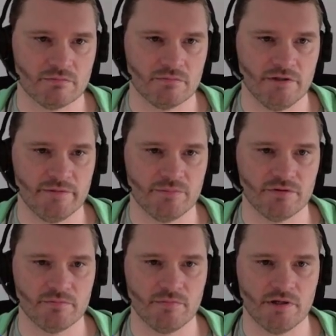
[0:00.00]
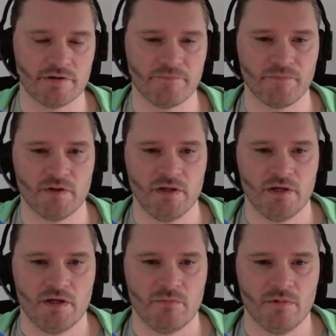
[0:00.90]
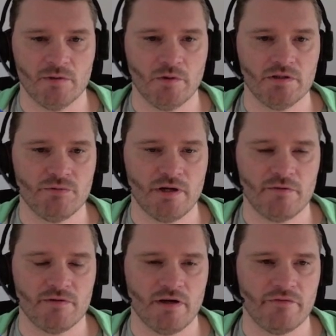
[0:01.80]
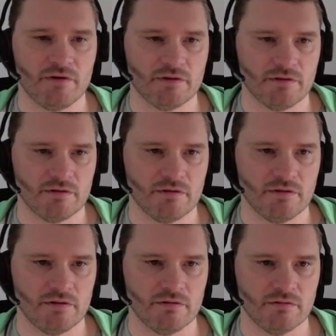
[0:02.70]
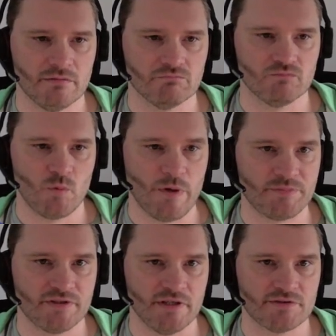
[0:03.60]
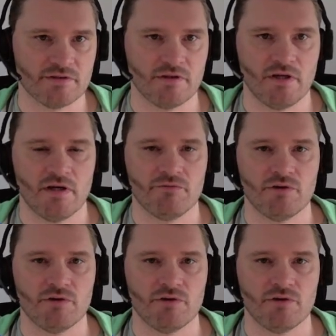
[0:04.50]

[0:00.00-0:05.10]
input bar. But what if you have other websites? For